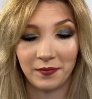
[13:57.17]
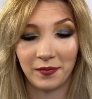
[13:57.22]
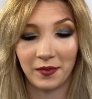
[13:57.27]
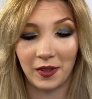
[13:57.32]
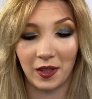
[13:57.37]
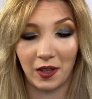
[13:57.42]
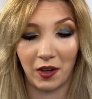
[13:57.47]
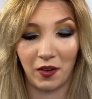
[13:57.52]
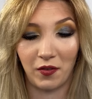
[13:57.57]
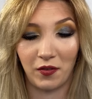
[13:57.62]

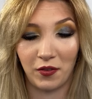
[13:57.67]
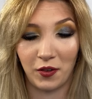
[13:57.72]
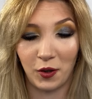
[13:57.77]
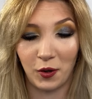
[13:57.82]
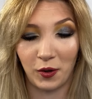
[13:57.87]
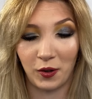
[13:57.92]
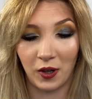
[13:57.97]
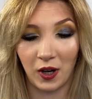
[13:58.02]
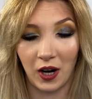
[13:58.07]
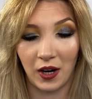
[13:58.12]
that flew
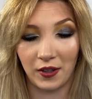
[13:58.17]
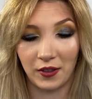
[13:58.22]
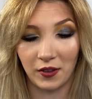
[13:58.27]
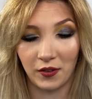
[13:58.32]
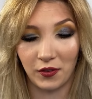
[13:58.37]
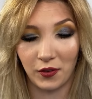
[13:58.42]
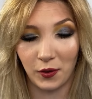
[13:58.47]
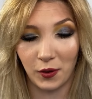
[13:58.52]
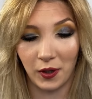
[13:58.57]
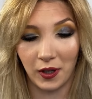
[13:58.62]
across the
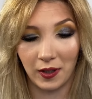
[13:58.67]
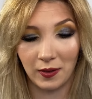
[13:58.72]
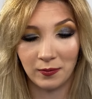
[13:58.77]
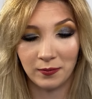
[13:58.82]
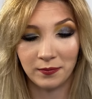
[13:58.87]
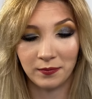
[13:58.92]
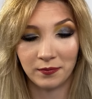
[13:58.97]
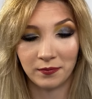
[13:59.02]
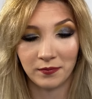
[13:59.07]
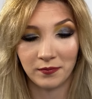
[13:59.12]
floor.
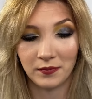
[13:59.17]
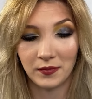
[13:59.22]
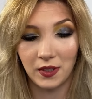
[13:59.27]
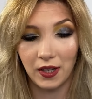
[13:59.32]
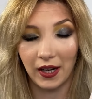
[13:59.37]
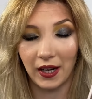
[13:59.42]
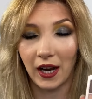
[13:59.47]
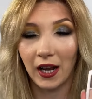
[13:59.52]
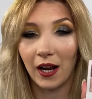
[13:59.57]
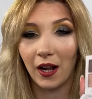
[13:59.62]

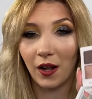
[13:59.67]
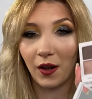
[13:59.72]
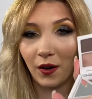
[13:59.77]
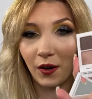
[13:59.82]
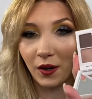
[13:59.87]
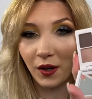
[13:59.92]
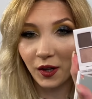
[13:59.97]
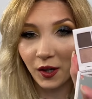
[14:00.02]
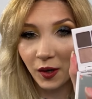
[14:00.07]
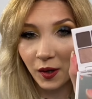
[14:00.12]
It got a
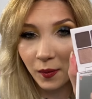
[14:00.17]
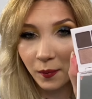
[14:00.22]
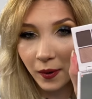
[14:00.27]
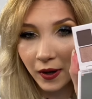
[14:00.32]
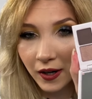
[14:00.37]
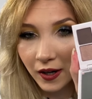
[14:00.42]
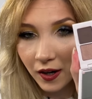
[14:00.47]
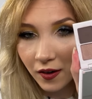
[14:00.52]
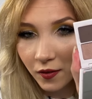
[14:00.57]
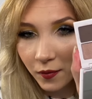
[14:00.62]
little
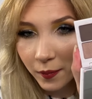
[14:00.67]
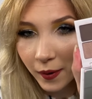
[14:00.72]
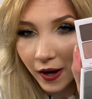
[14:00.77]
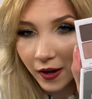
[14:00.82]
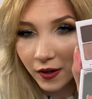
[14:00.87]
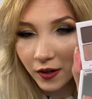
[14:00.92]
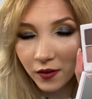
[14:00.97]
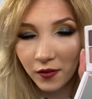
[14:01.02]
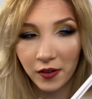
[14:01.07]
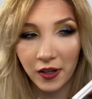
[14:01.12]
bit of
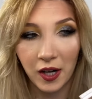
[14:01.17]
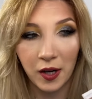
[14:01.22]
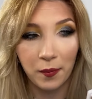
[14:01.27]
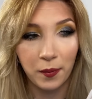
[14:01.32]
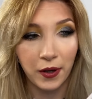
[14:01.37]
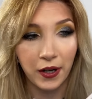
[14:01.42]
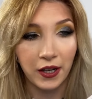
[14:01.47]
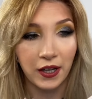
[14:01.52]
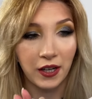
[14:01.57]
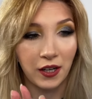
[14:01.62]
powder over there,
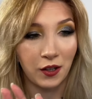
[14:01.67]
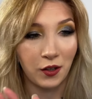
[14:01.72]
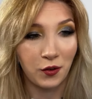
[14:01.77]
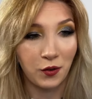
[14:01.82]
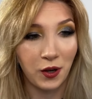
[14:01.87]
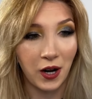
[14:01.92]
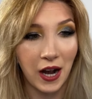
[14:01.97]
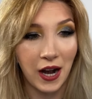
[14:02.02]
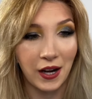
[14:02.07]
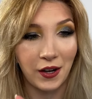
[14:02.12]
but it didn't
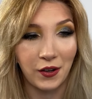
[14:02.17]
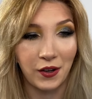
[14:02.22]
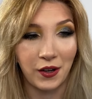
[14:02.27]
crack or